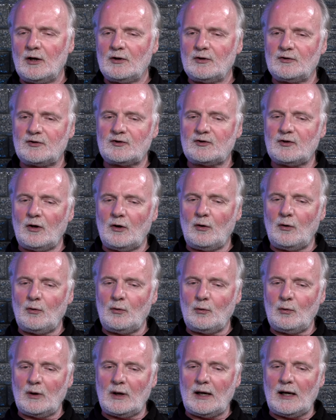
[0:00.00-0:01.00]

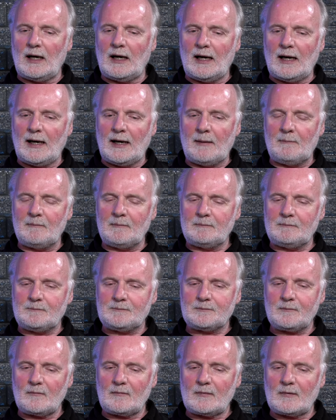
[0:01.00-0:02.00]
So,
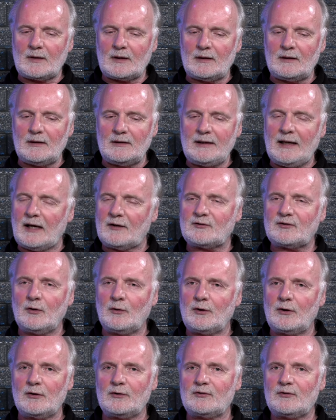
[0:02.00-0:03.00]
yeah, so
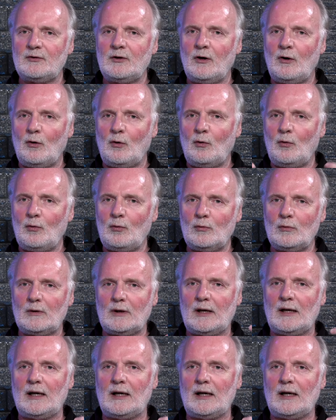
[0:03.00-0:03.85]
there's no